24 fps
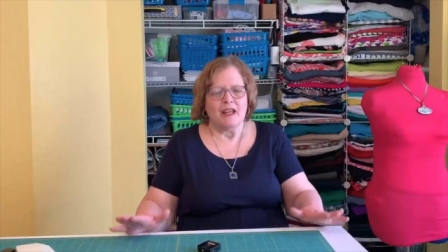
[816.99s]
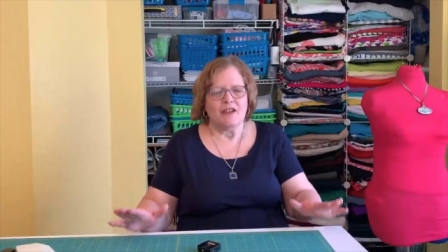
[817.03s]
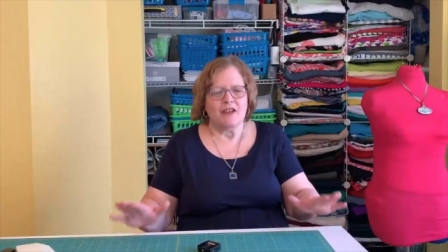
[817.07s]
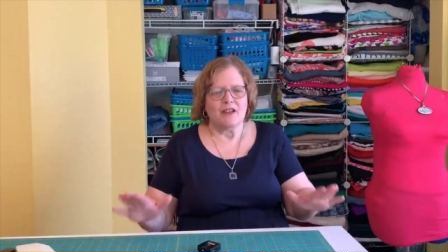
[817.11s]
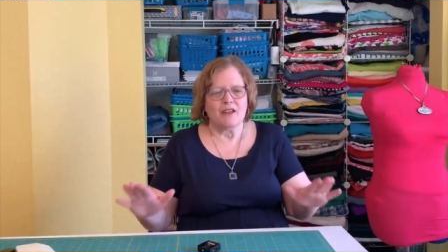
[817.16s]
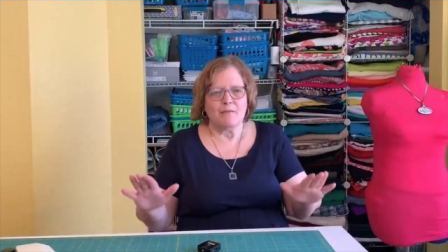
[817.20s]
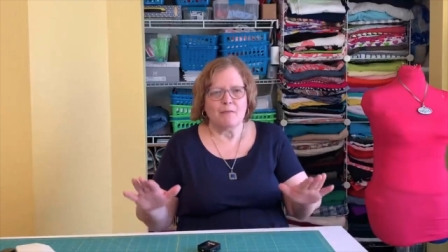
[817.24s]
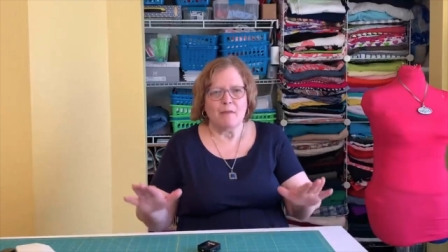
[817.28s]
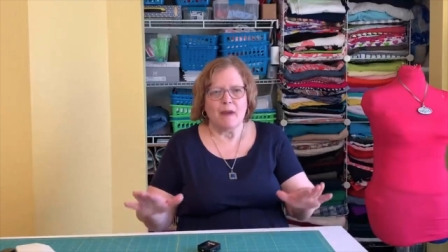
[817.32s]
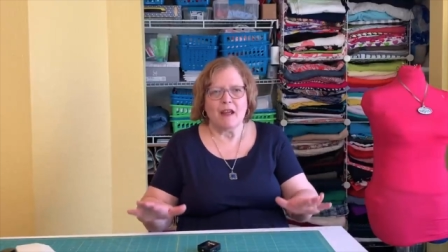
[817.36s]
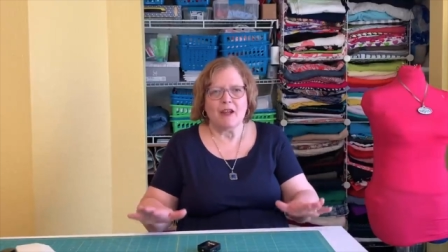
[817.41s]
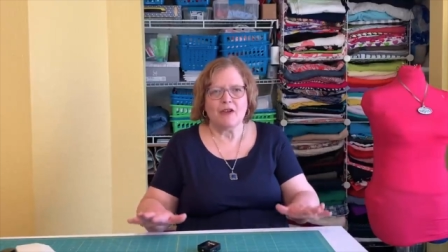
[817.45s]

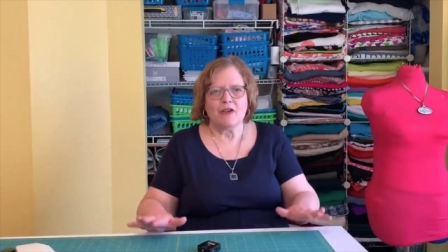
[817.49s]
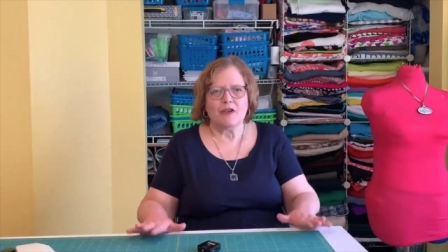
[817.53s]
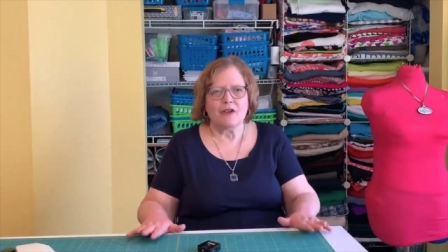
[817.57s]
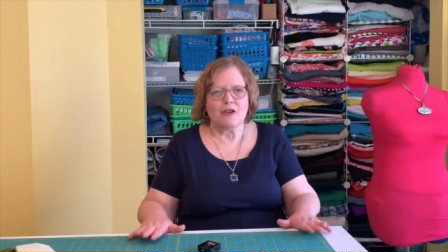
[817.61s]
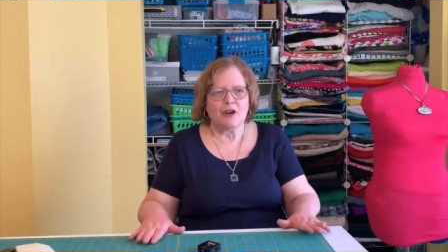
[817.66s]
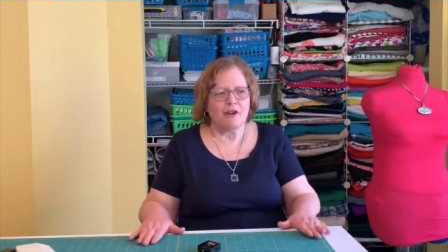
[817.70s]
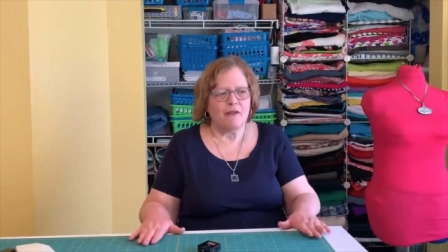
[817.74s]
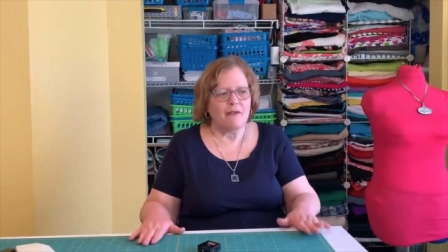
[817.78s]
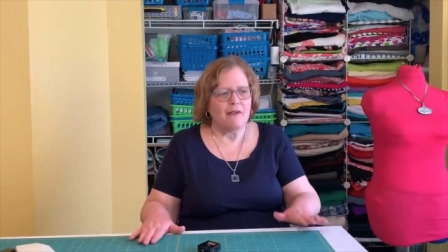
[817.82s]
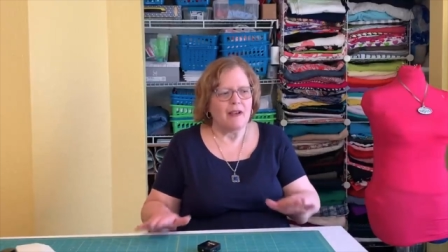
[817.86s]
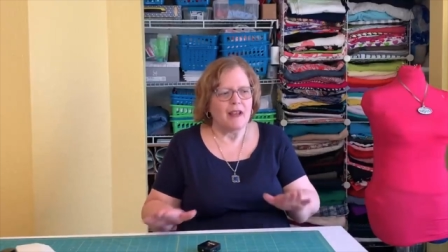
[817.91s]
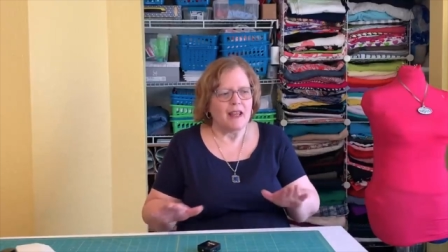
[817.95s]
Just make
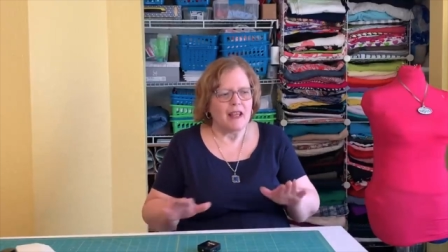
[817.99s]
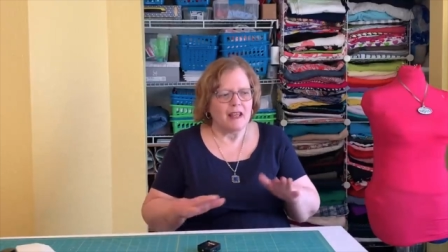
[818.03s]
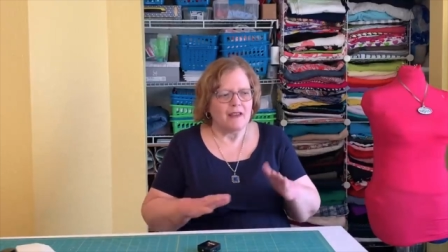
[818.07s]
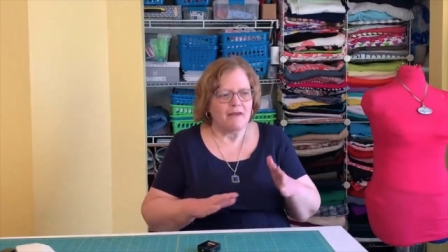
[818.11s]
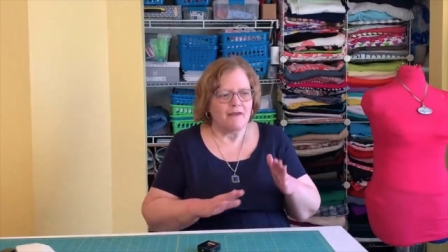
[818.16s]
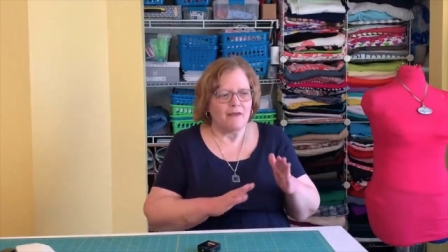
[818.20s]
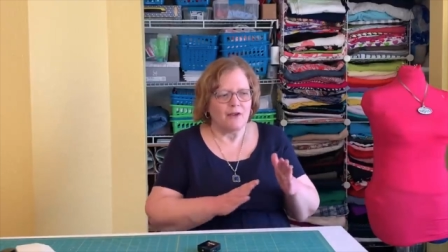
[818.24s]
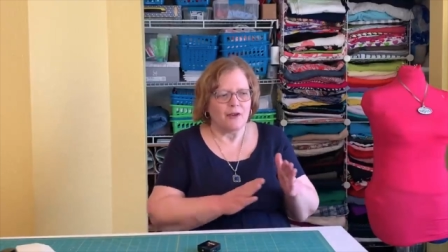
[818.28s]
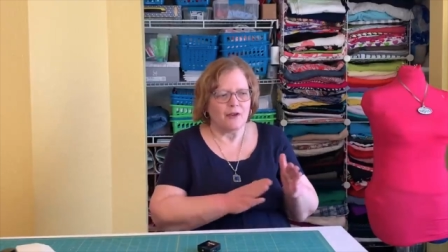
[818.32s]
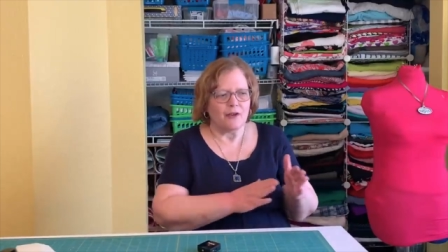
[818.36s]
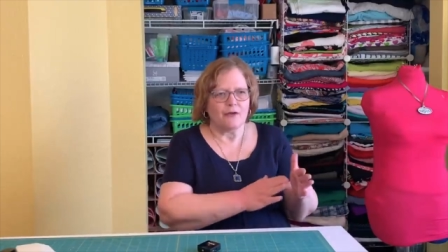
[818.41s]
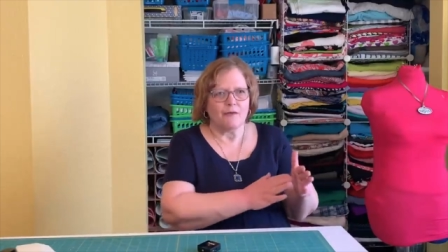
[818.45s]
sure
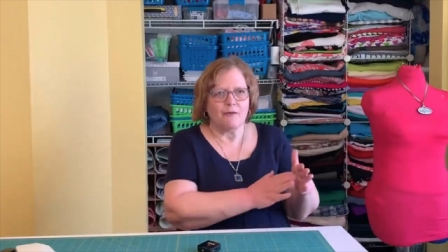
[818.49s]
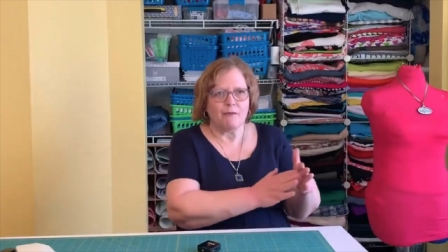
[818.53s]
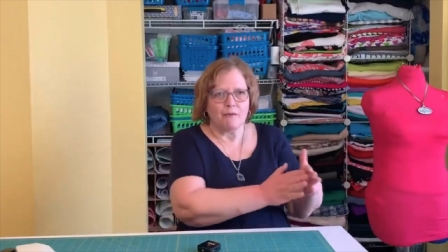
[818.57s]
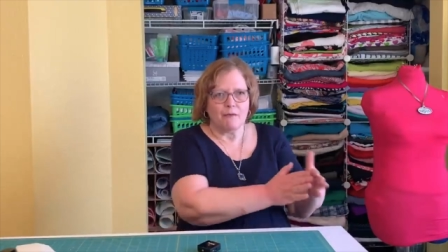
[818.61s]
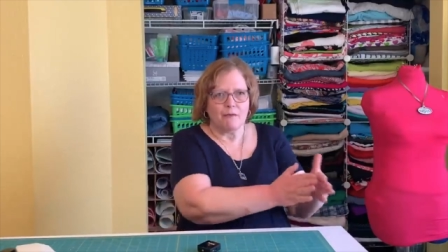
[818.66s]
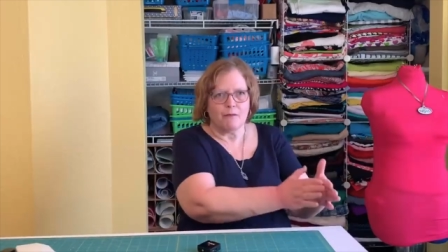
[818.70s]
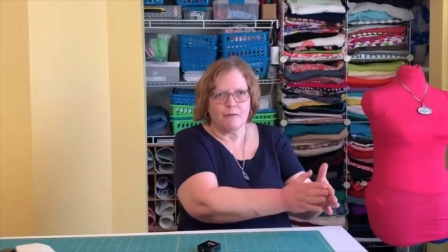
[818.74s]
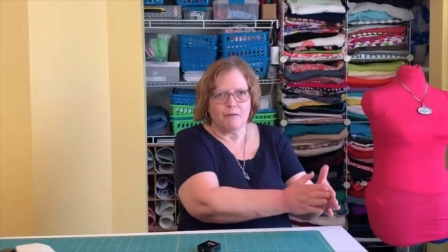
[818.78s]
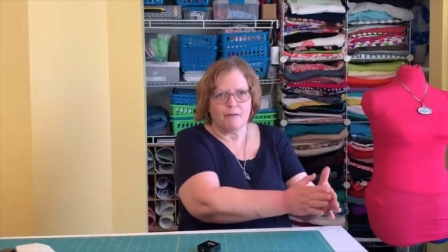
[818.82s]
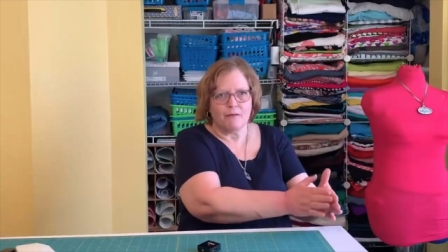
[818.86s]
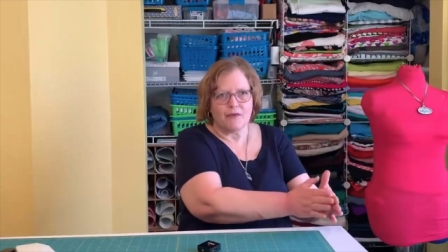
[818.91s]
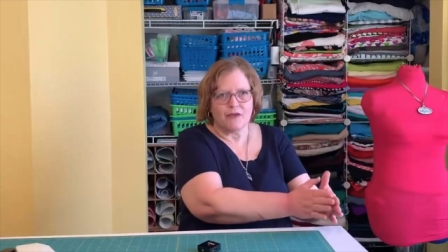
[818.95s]
if you're
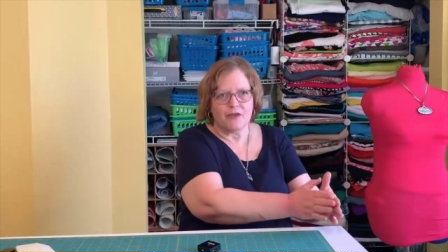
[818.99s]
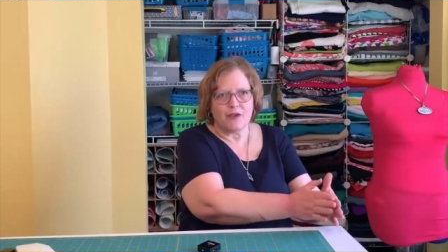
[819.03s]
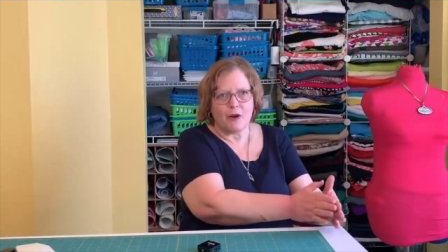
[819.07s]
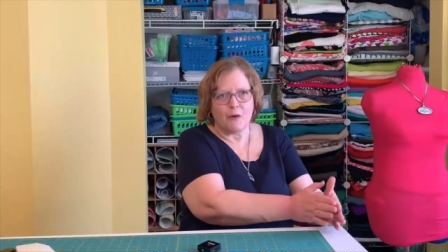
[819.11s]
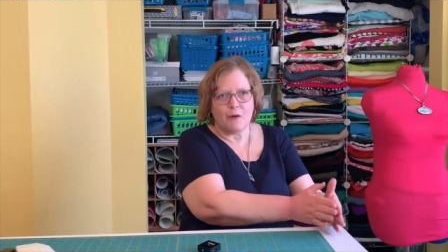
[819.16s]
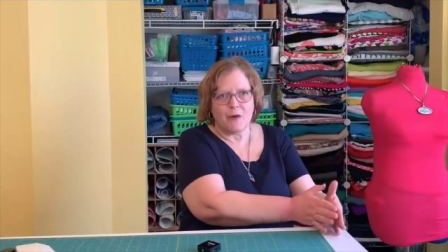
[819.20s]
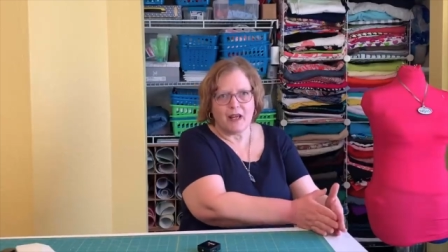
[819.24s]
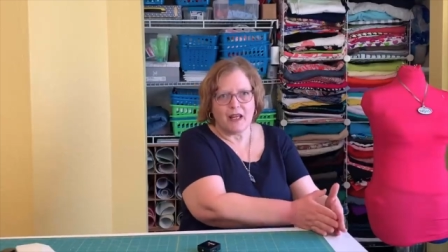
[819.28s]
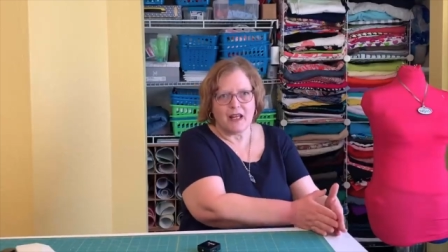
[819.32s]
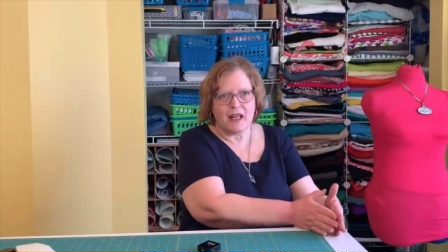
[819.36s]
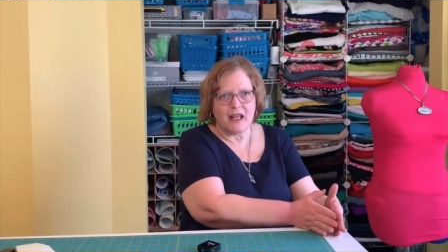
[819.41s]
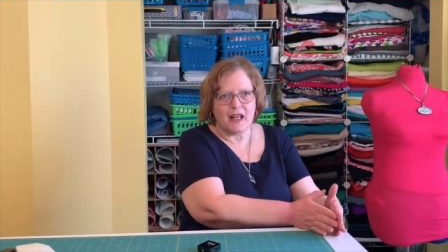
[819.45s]

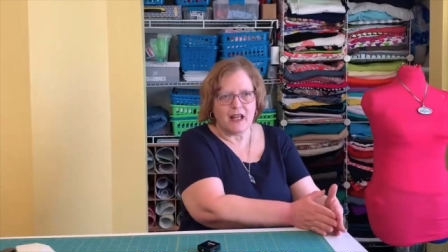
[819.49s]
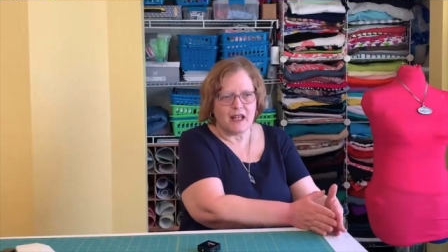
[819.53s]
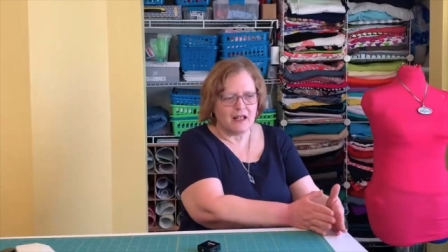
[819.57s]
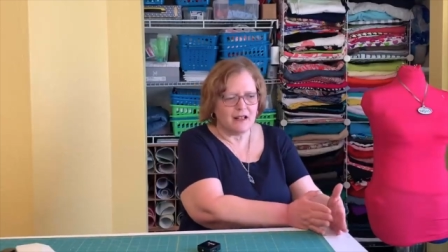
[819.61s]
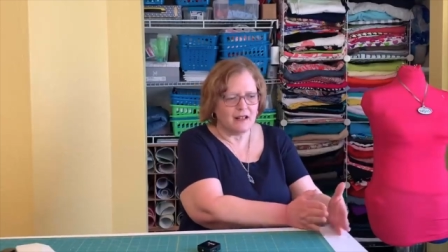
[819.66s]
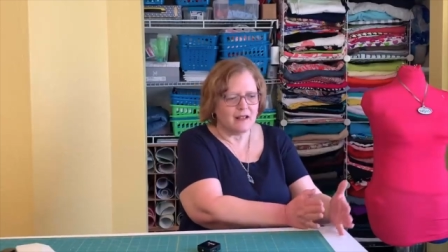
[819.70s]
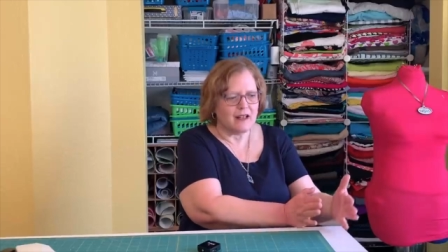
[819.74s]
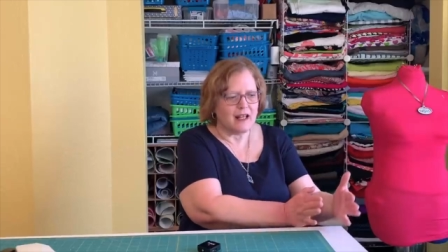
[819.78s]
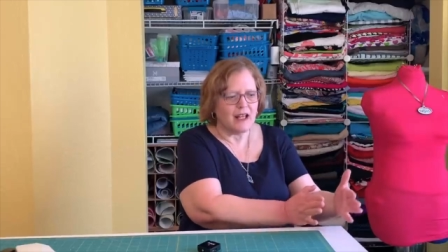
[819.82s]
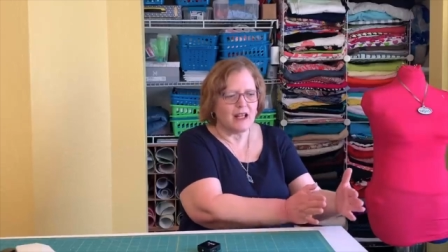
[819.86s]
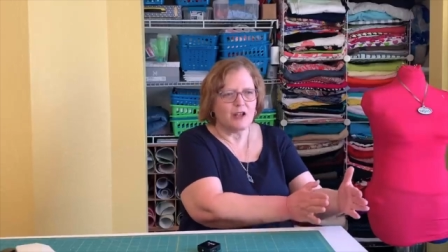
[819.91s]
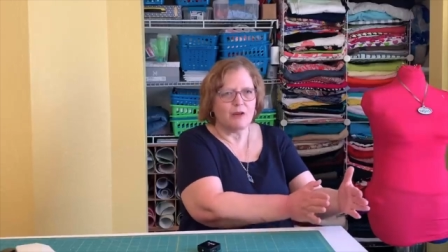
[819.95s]
sewing a
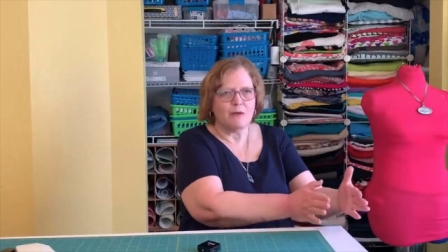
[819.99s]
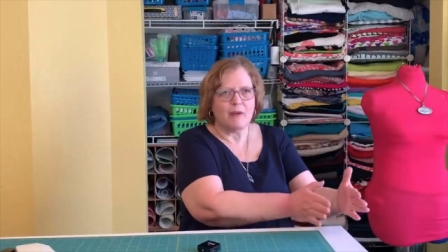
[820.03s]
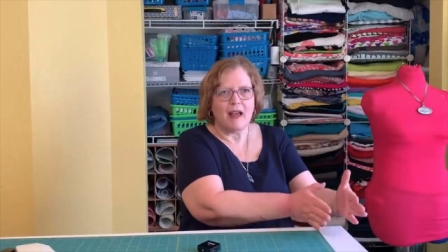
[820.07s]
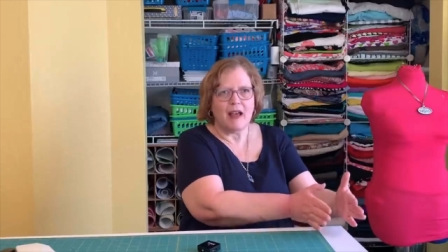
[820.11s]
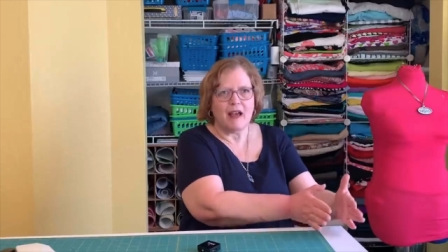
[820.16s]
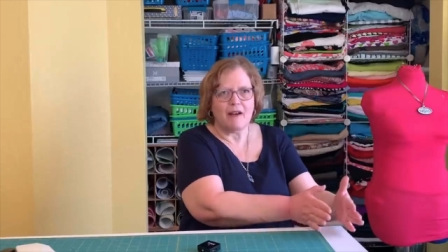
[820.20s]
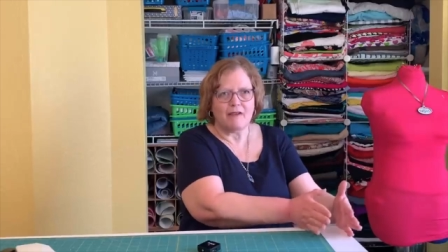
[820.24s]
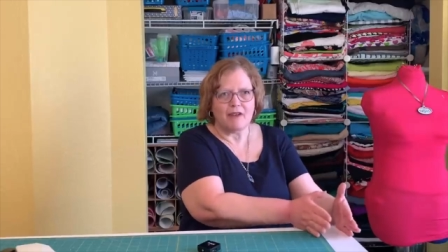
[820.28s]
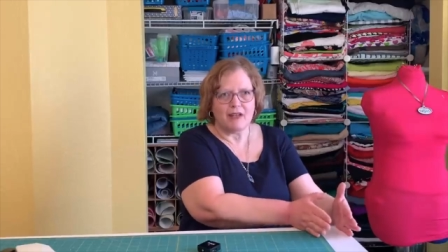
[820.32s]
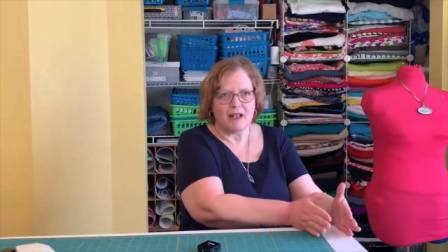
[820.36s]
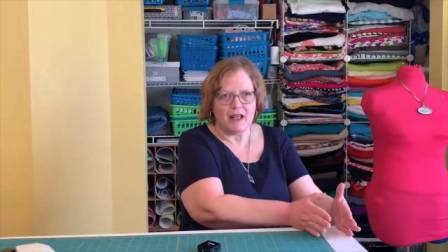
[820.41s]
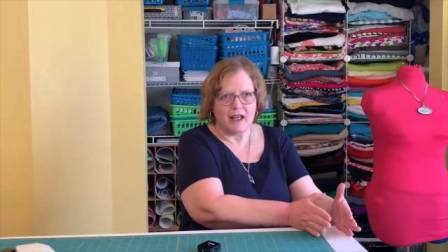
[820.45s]
knit that you
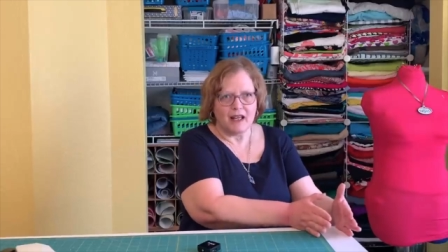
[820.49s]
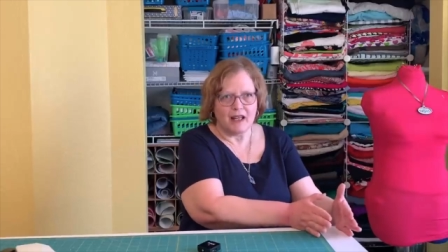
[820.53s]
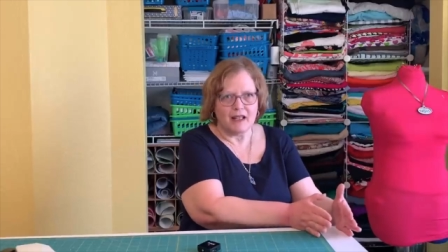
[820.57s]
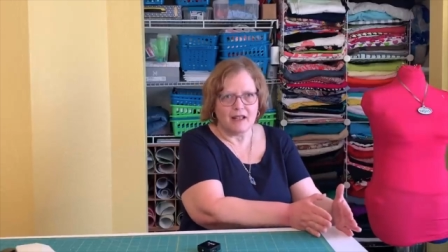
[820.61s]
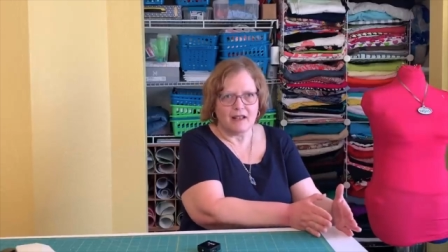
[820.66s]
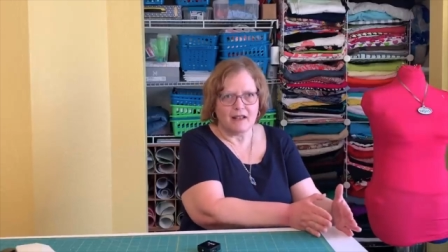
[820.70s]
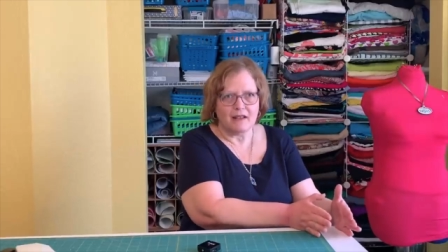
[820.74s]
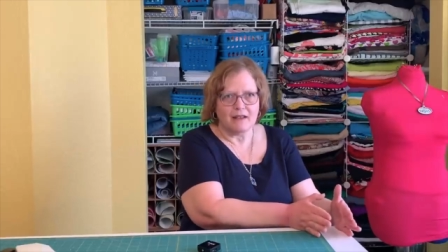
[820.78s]
have a knit